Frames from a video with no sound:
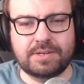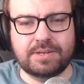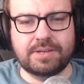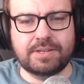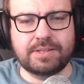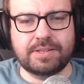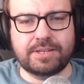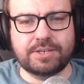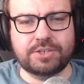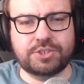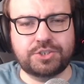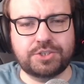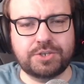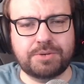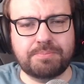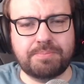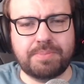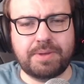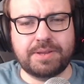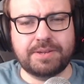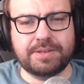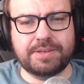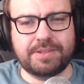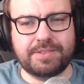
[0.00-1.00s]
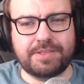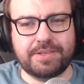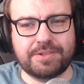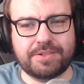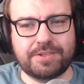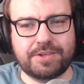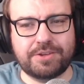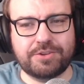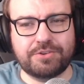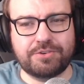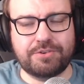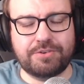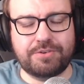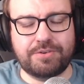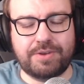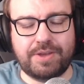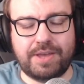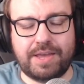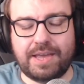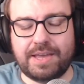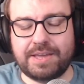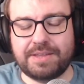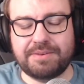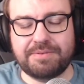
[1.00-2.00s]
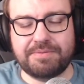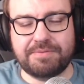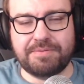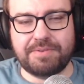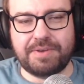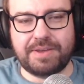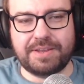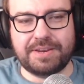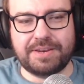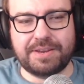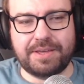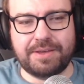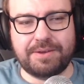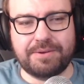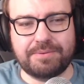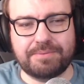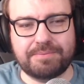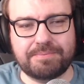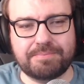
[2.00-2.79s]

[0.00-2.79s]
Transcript: Let's jump into this issue and find out.